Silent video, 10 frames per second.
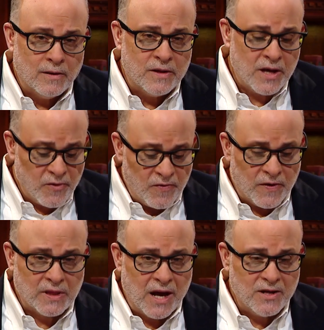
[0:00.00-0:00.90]
The other
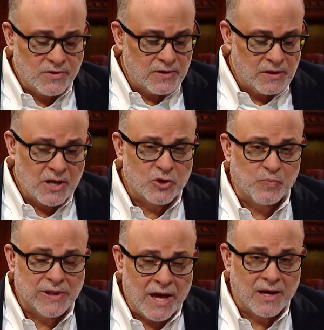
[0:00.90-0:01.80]
thing that is
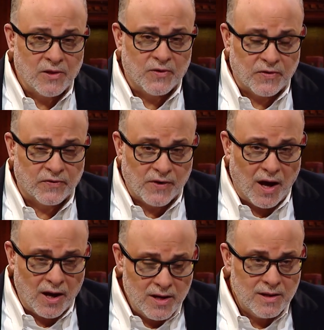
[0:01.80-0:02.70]
plaguing the
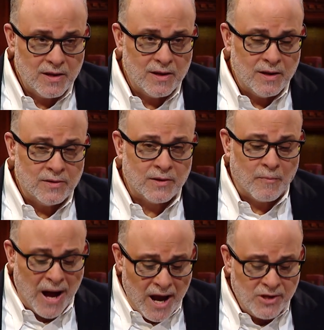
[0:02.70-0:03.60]
society, the
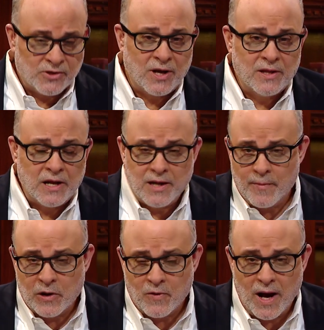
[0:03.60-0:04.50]
mindset of the
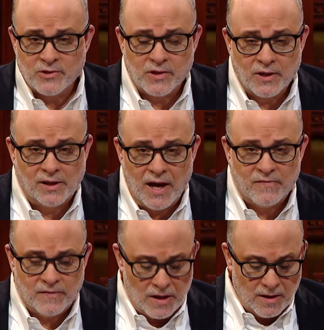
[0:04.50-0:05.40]
Democrats and the
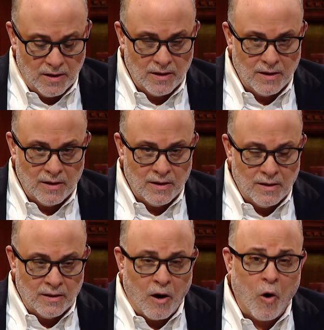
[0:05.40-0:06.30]
left,
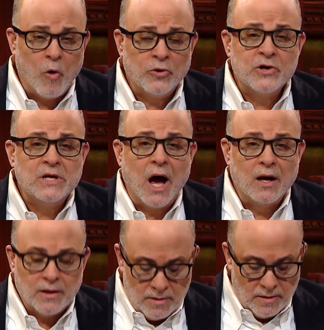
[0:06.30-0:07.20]
old or
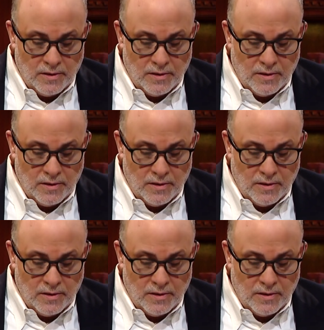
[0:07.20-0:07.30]
young,